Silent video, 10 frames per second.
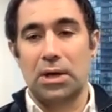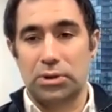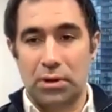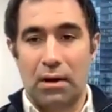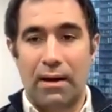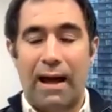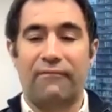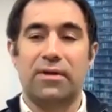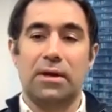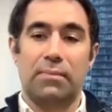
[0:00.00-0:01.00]
you now
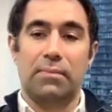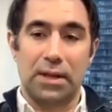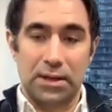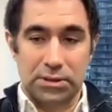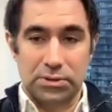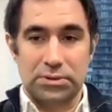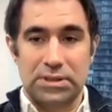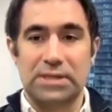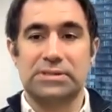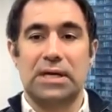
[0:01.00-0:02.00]
have the ability to
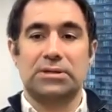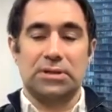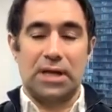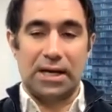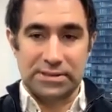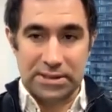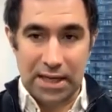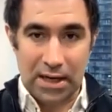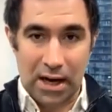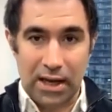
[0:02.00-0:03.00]
decentralize
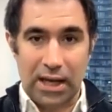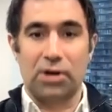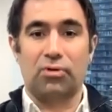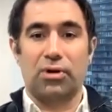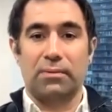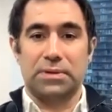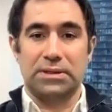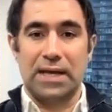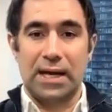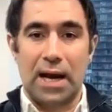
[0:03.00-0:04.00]
the data, encrypt
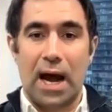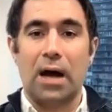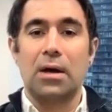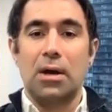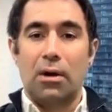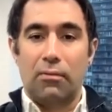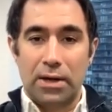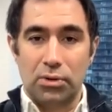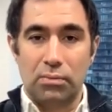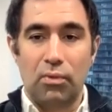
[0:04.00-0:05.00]
the data.
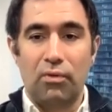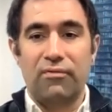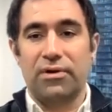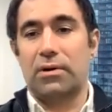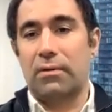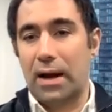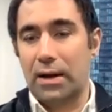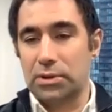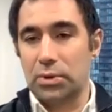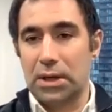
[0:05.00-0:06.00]
When you move it
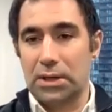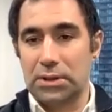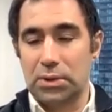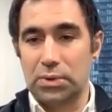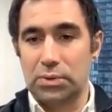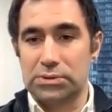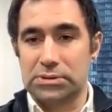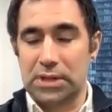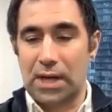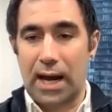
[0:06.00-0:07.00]
around, you can
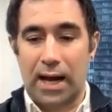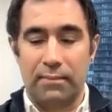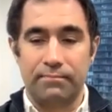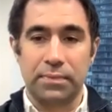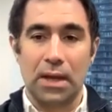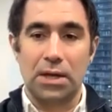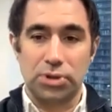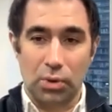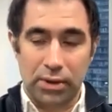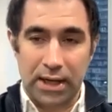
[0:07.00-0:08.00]
use
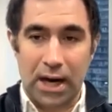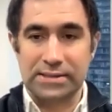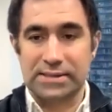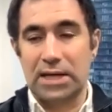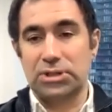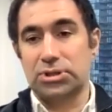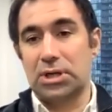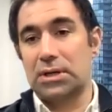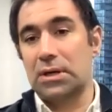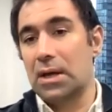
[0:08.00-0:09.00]

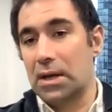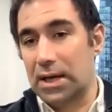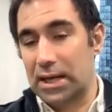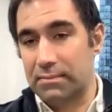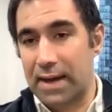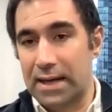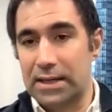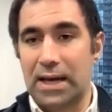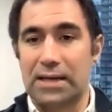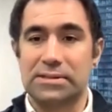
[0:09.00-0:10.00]
tokenization. In many
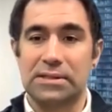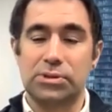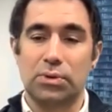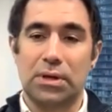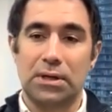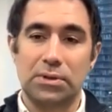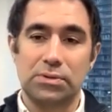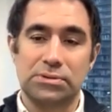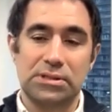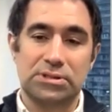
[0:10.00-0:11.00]
cases, you can
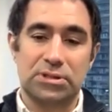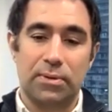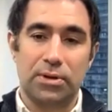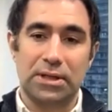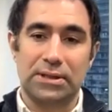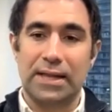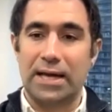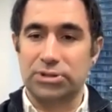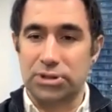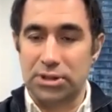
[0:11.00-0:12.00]
use distributed
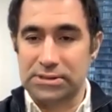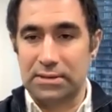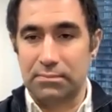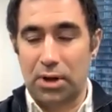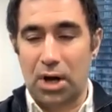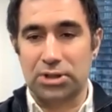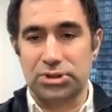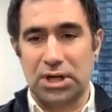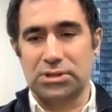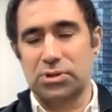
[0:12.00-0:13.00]
ledgers and
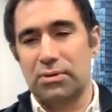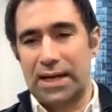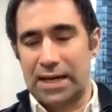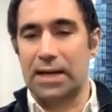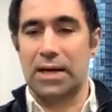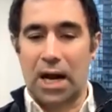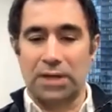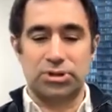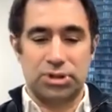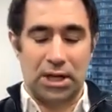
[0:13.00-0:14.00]
blockchain. So in a
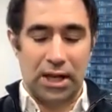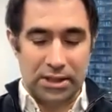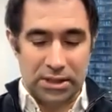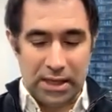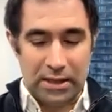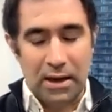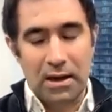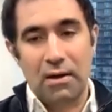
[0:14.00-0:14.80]
nutshell, I think